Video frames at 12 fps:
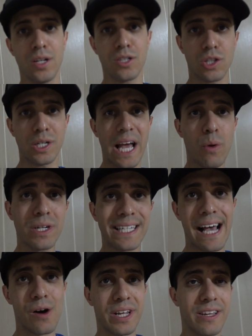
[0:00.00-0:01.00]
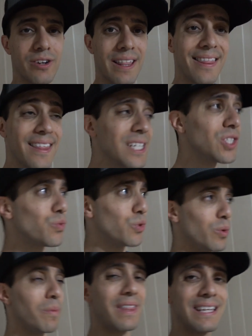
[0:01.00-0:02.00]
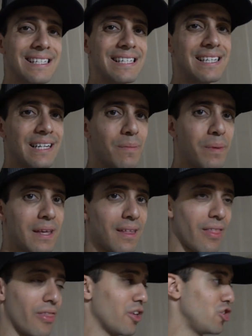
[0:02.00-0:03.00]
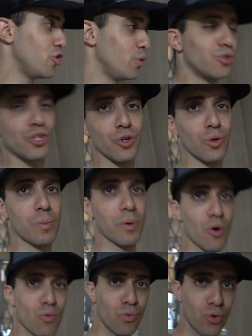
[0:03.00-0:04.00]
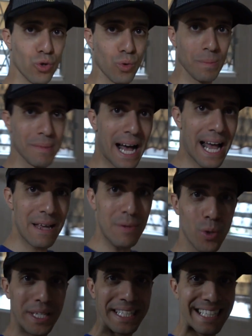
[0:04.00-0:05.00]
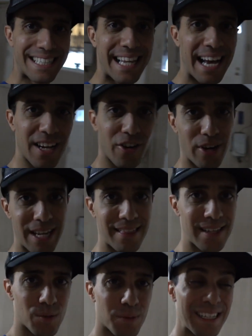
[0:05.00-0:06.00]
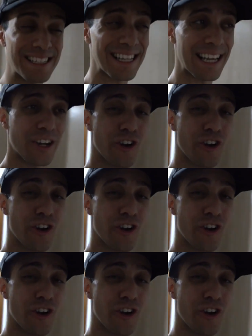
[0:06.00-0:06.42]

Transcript: So now we're down here in this room. This is gonna be the YouTube room. I am going to decorate this place like